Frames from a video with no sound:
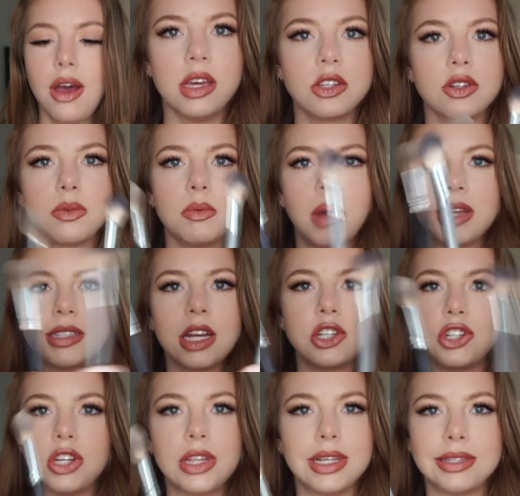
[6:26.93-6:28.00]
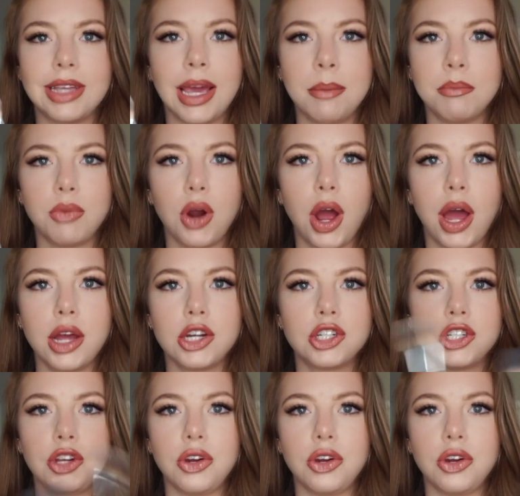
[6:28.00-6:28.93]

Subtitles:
These are essentially the same brush.